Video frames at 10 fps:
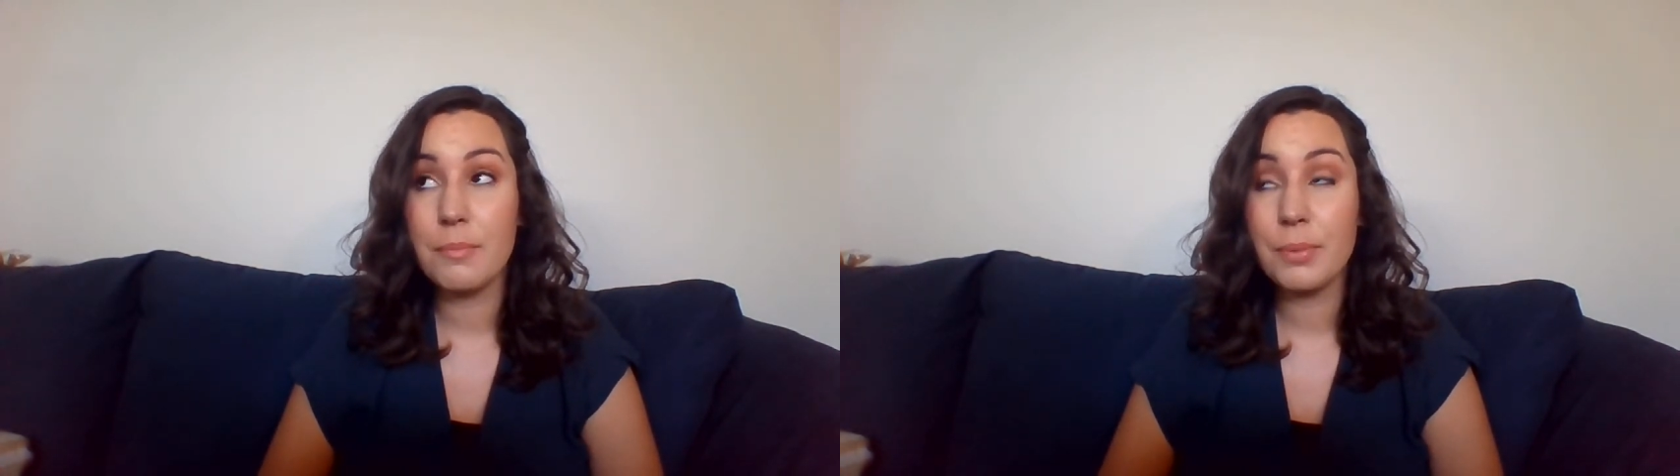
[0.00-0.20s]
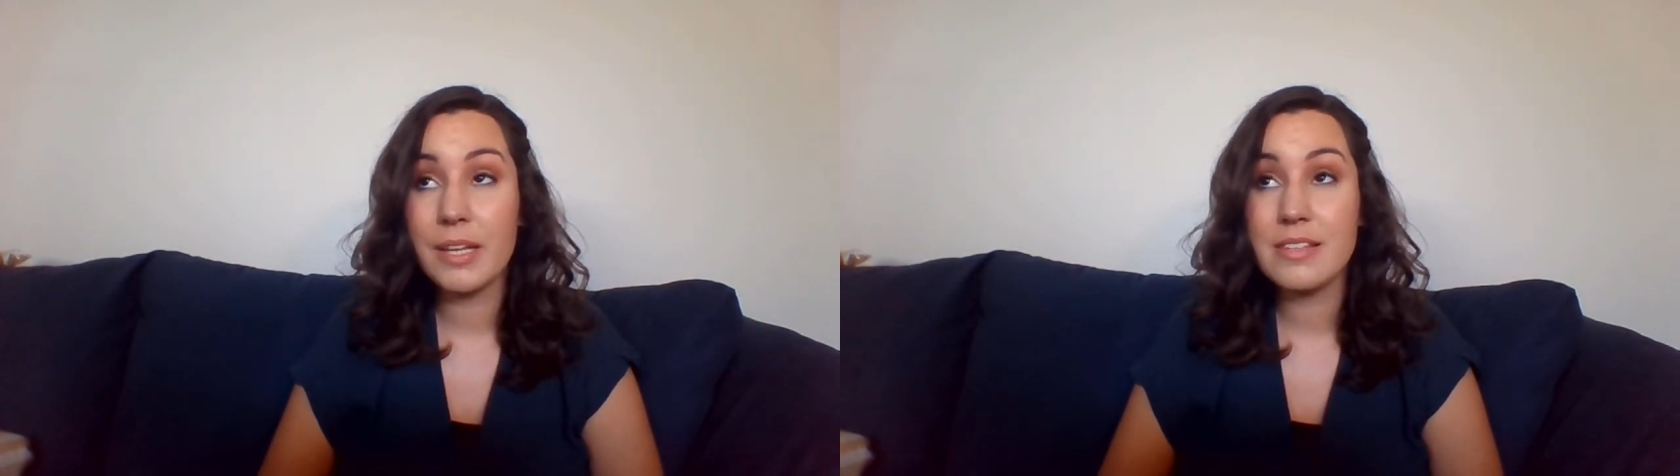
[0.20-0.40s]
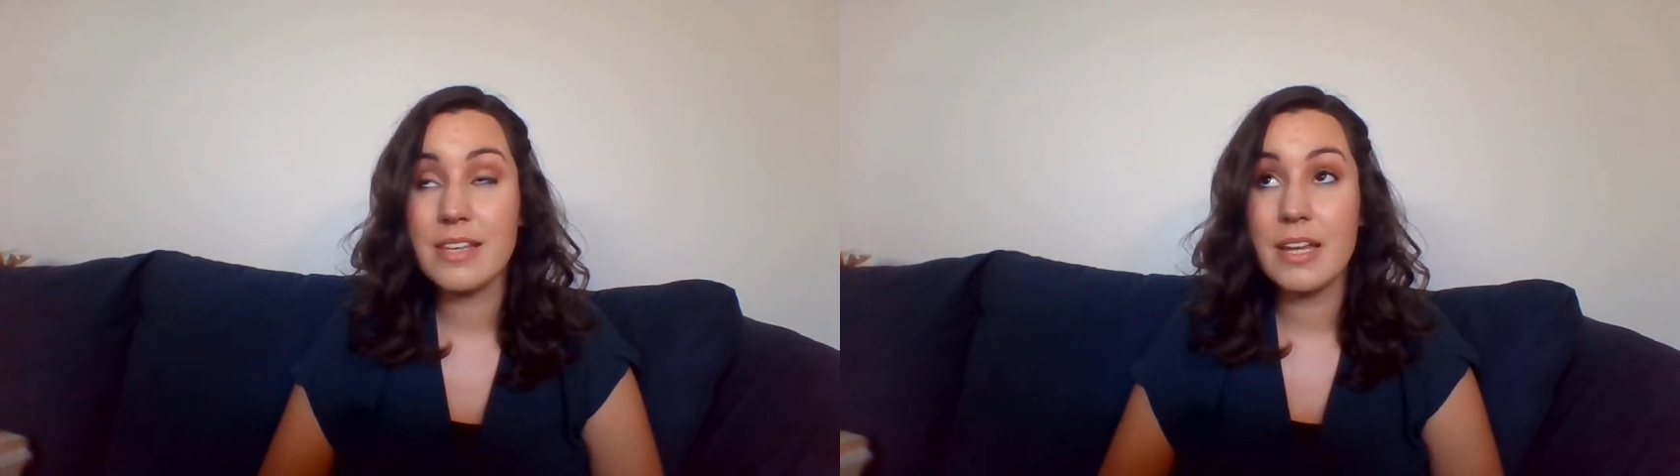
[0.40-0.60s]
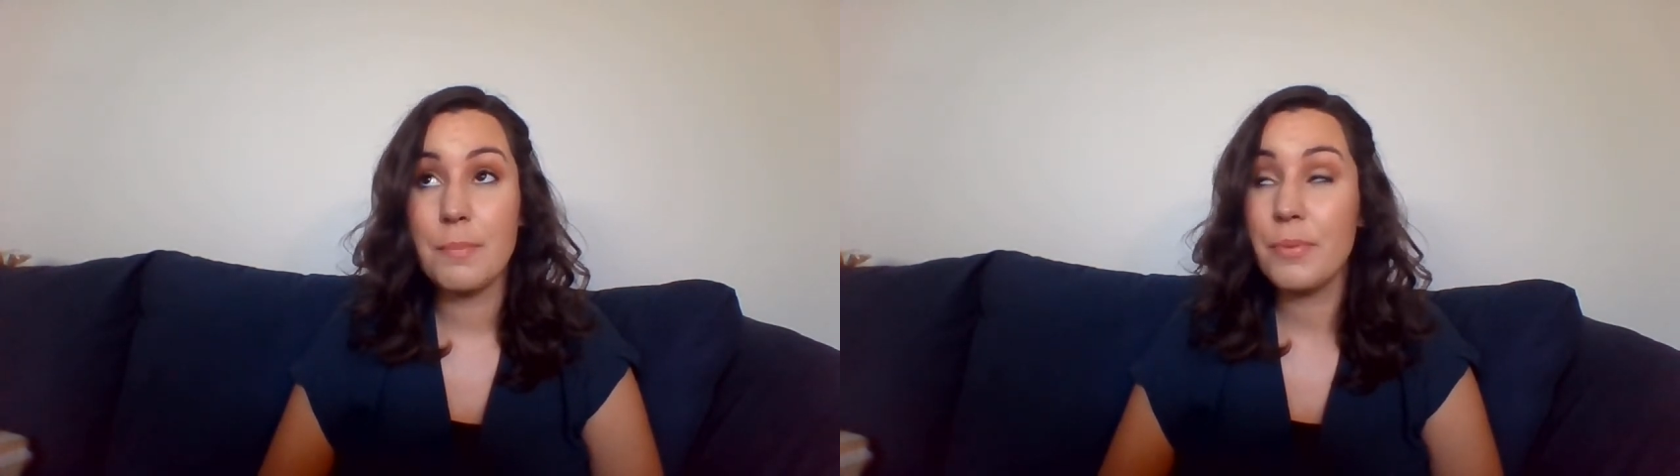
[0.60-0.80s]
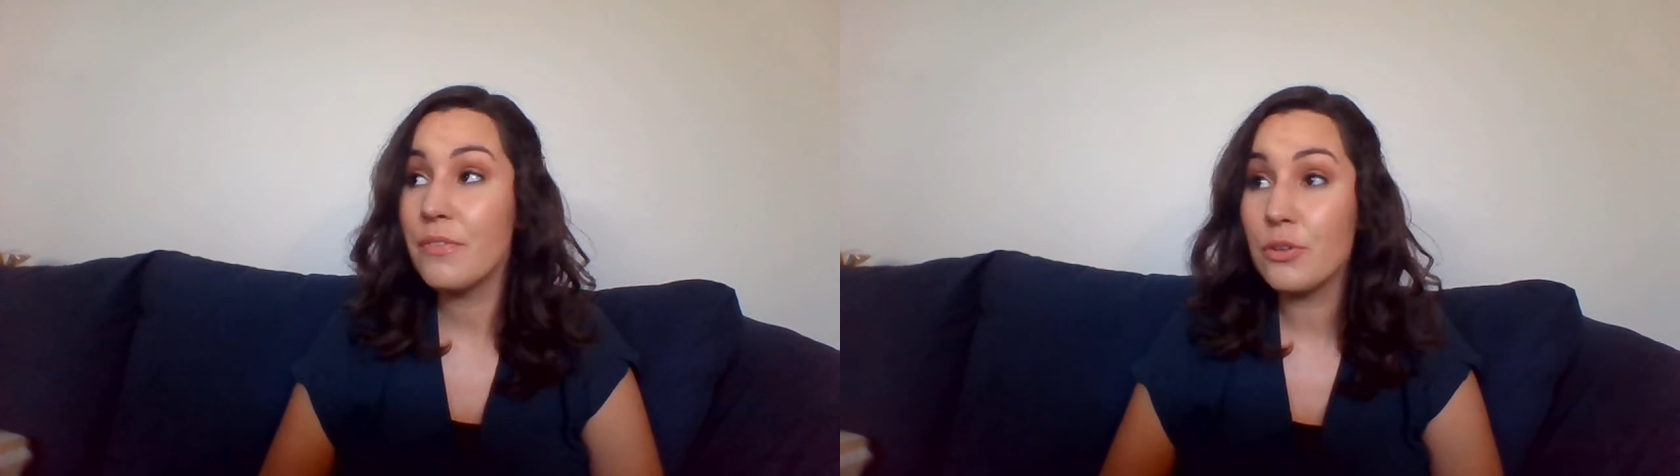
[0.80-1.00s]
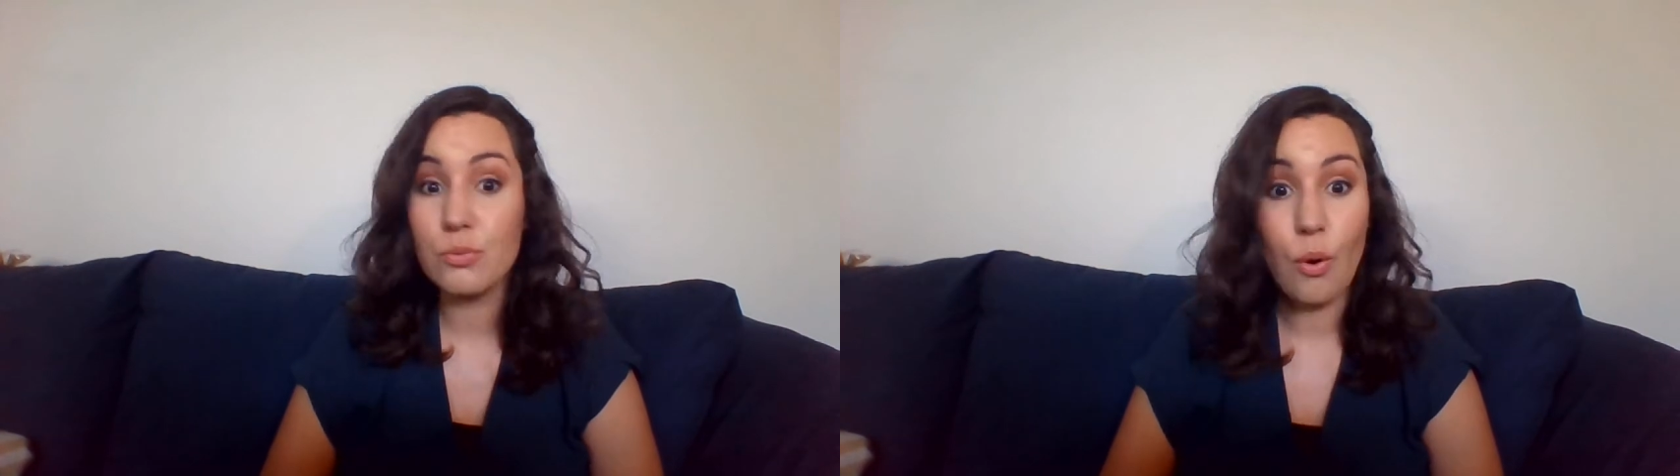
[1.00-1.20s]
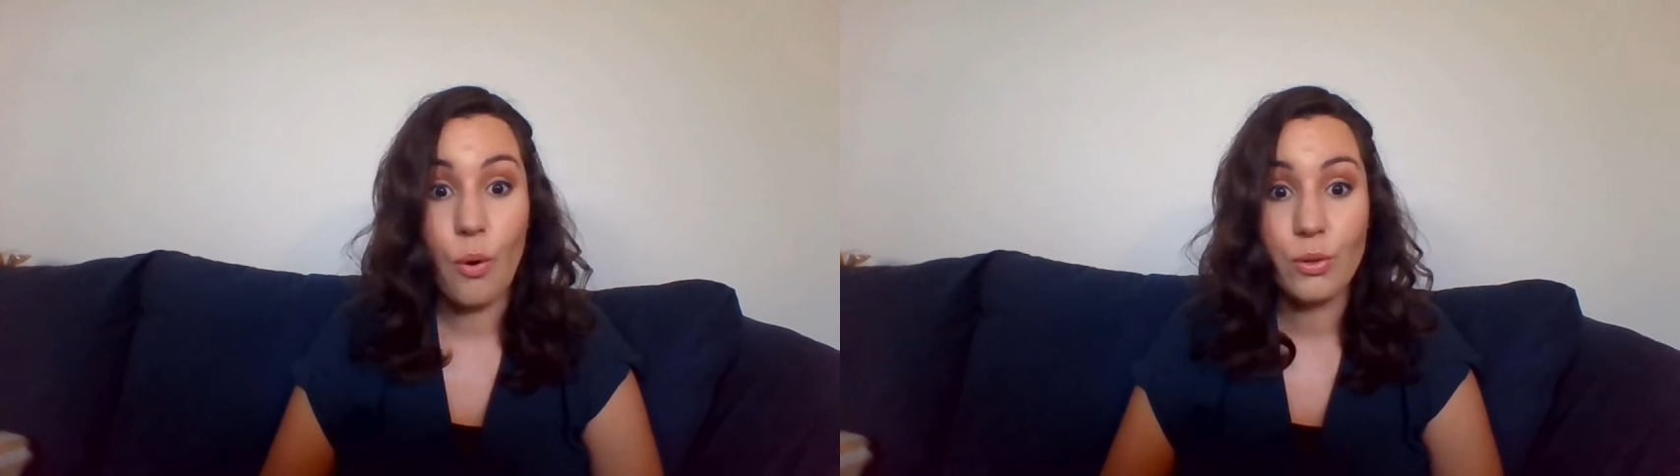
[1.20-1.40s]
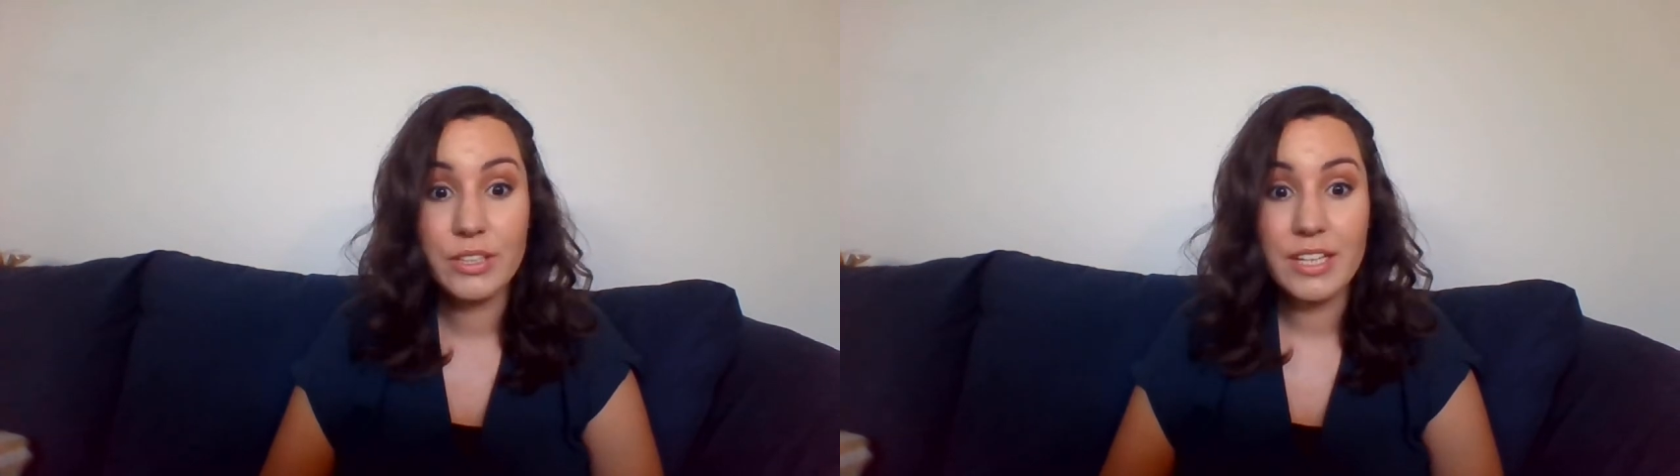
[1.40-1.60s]
plays a pivotal
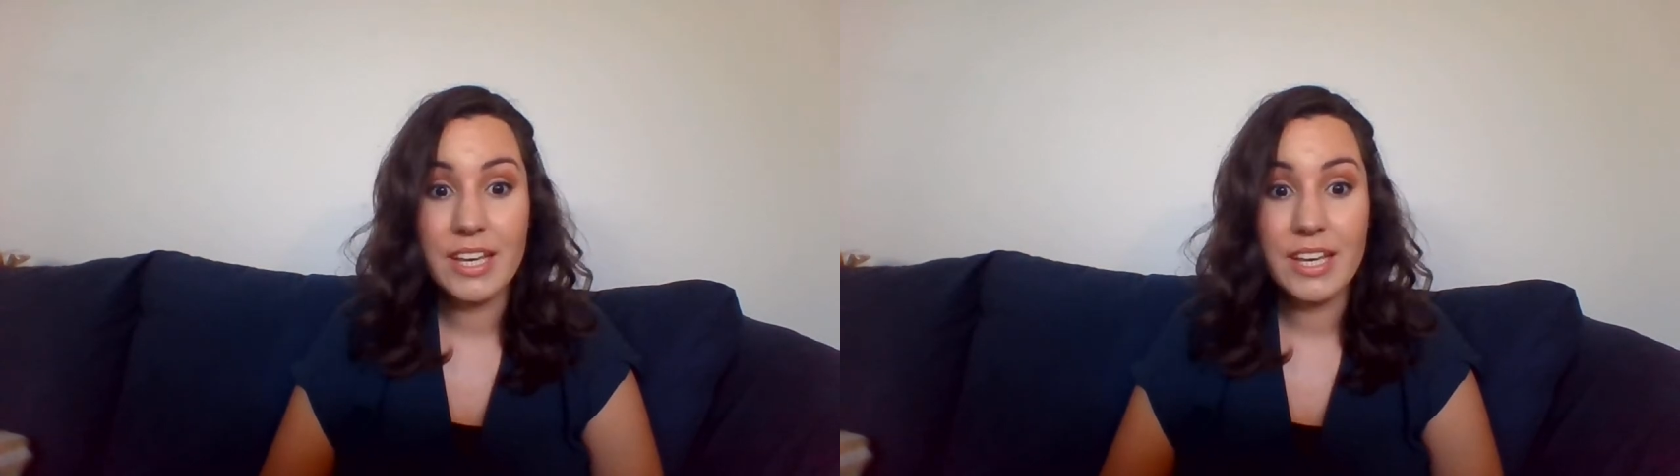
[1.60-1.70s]
role